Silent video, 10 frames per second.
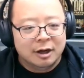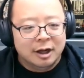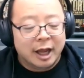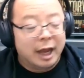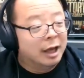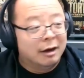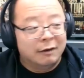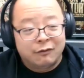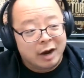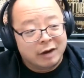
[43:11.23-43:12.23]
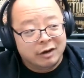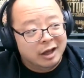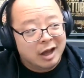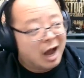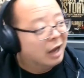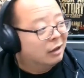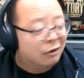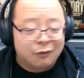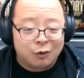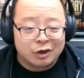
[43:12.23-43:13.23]
And frankly, I
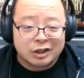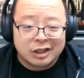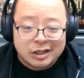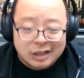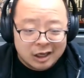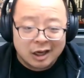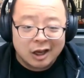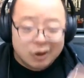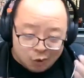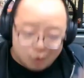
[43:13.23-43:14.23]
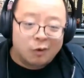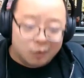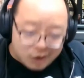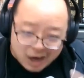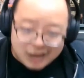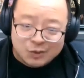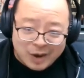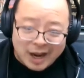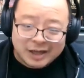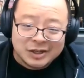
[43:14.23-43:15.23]
look forward to seeing your guys'
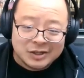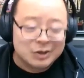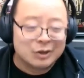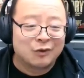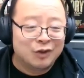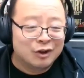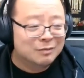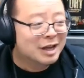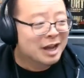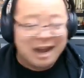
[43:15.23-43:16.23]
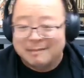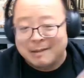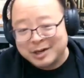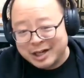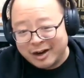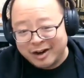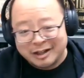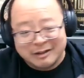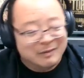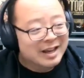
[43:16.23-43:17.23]
reactions to those films and maybe sharing in
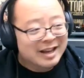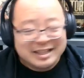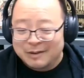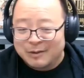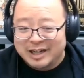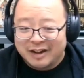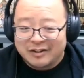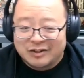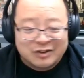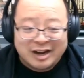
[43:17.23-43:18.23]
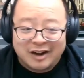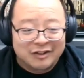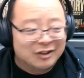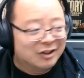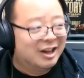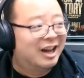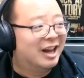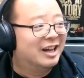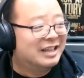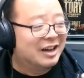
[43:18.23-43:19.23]
them somewhere
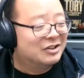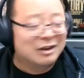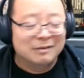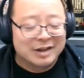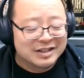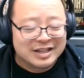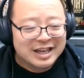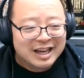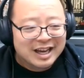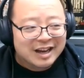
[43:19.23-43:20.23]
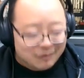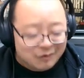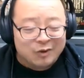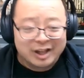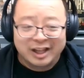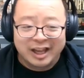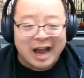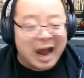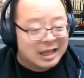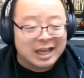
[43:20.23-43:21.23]
downstream. Because really,
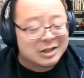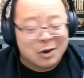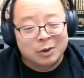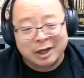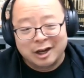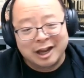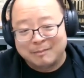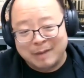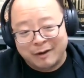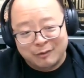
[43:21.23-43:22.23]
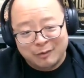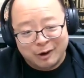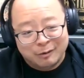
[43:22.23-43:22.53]
I think it's only going to get better from here.